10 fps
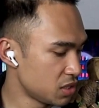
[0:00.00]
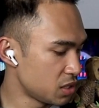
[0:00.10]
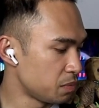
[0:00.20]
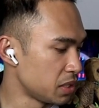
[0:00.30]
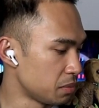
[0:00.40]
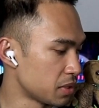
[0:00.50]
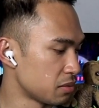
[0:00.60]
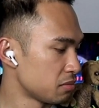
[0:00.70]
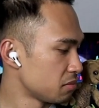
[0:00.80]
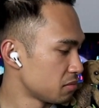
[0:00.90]
She peeping.
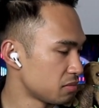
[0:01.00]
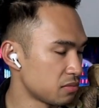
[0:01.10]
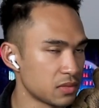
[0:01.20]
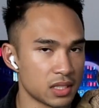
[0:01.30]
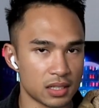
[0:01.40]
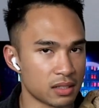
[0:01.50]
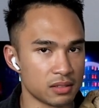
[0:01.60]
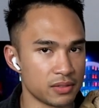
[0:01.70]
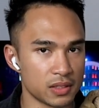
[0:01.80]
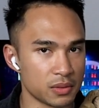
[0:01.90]
I
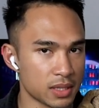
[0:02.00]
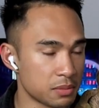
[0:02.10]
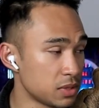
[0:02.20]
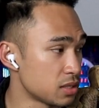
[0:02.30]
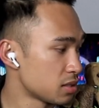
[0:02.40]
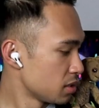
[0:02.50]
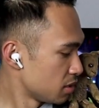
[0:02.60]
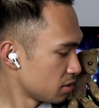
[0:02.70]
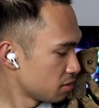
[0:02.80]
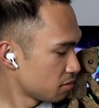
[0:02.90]
don't even know what that means.
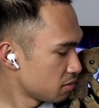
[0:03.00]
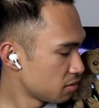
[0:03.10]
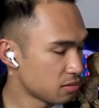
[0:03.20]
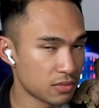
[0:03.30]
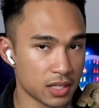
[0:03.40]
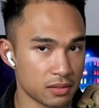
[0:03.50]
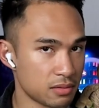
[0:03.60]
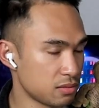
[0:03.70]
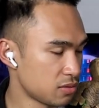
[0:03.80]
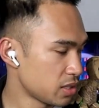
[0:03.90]
Right,
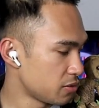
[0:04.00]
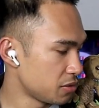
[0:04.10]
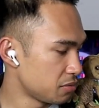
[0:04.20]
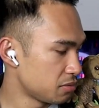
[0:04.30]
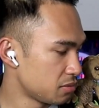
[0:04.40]
Groot?